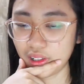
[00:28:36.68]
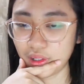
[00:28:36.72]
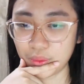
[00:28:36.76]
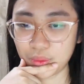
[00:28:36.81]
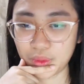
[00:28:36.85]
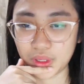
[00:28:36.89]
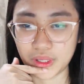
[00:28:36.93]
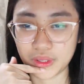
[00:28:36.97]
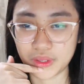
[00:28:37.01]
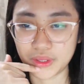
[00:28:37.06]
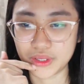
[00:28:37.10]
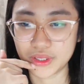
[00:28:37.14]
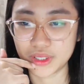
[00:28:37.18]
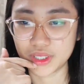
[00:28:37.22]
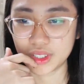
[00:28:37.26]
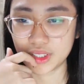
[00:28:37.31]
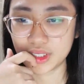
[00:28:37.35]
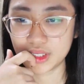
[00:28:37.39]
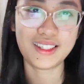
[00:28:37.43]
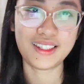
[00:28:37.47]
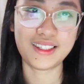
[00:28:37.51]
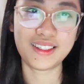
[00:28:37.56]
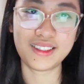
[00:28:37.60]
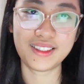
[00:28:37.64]
Wow.
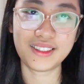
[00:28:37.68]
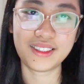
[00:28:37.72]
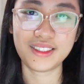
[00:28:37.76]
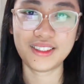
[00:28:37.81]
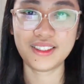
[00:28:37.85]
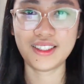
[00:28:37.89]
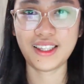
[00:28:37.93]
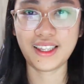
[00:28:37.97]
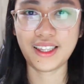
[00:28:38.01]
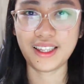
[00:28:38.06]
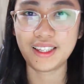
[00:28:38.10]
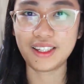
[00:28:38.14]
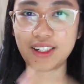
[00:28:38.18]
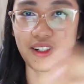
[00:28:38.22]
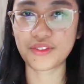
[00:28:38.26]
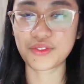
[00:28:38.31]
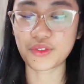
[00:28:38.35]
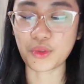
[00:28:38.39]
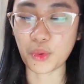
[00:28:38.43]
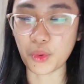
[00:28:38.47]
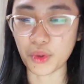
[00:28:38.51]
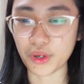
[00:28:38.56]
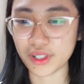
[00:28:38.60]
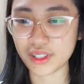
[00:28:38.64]
Then
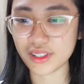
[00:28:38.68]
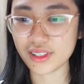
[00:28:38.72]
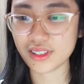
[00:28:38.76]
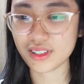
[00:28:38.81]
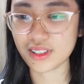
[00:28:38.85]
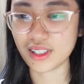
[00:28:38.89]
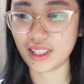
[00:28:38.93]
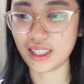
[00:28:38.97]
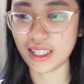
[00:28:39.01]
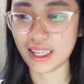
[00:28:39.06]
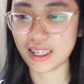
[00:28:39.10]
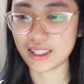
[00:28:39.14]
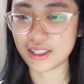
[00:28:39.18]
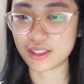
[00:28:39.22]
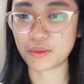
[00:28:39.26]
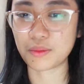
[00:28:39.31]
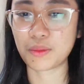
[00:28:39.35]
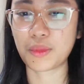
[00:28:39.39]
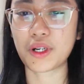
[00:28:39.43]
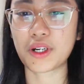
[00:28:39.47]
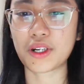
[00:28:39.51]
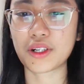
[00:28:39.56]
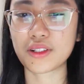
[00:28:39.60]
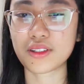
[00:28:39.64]
of course the last
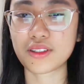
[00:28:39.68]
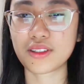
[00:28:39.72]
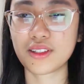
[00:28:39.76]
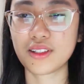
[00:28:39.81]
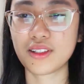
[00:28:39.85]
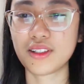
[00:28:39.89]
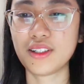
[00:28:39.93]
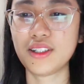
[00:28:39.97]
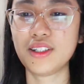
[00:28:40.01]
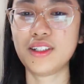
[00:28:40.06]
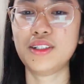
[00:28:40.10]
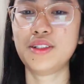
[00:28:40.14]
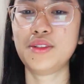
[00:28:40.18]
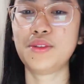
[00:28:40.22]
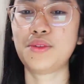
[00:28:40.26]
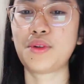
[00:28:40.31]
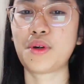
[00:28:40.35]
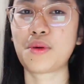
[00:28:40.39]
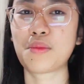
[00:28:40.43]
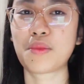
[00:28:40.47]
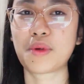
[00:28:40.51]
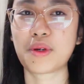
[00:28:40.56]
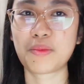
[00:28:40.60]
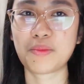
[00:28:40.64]
part
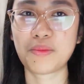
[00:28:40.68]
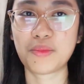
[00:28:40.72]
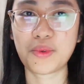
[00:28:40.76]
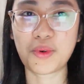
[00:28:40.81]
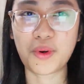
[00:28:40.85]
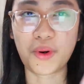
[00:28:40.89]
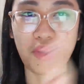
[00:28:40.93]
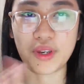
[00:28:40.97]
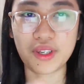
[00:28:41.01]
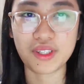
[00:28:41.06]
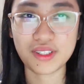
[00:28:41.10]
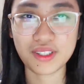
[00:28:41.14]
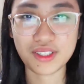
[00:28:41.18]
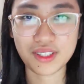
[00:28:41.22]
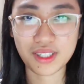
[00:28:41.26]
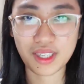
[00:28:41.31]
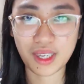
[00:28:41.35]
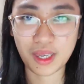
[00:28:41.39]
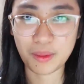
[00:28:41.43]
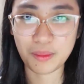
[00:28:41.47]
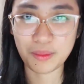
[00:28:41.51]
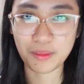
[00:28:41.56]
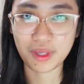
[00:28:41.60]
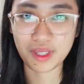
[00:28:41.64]
where my boys
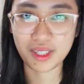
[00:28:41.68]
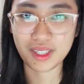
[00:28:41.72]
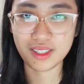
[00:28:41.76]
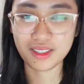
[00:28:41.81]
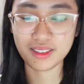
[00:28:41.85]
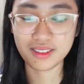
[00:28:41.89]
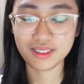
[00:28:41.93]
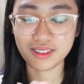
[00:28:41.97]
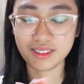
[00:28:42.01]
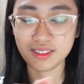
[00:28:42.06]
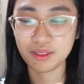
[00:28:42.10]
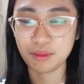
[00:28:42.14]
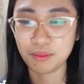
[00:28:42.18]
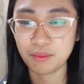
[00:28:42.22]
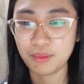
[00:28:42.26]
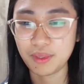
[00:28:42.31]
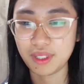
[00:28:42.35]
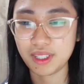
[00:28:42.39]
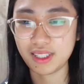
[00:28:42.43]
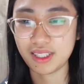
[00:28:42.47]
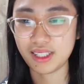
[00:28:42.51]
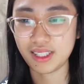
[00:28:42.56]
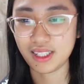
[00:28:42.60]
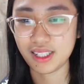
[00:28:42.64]
came in,
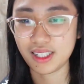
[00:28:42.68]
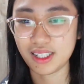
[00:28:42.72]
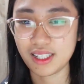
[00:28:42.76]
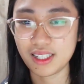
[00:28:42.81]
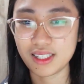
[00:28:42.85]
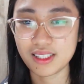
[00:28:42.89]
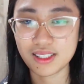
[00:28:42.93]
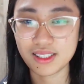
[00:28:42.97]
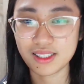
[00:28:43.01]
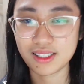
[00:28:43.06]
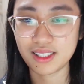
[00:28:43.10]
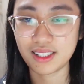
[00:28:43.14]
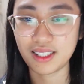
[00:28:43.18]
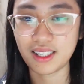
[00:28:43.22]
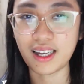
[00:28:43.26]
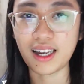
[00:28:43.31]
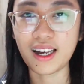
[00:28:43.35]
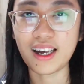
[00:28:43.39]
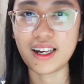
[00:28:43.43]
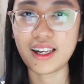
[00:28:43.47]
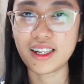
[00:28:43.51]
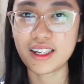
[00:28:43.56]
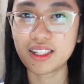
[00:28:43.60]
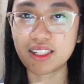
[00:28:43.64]
BTS,
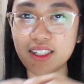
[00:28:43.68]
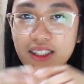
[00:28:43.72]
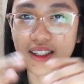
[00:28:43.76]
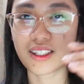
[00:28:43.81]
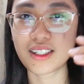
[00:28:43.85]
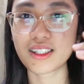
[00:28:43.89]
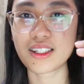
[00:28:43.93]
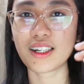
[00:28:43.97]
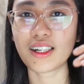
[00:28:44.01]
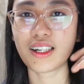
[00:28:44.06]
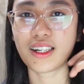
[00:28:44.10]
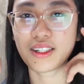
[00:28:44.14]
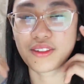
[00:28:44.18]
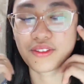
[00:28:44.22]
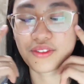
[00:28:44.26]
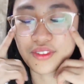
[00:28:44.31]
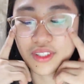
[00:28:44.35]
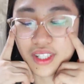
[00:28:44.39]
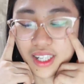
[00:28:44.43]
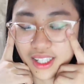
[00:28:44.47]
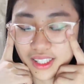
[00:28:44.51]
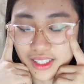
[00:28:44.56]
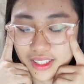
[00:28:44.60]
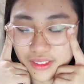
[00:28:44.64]
I've
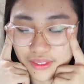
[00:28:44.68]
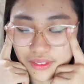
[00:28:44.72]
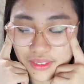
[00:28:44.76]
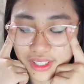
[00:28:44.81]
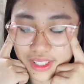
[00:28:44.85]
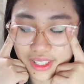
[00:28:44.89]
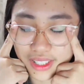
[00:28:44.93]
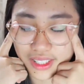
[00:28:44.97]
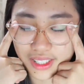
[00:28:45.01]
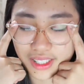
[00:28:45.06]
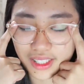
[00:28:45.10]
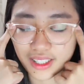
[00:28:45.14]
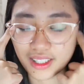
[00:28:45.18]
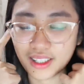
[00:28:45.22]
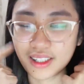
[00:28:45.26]
kind of like,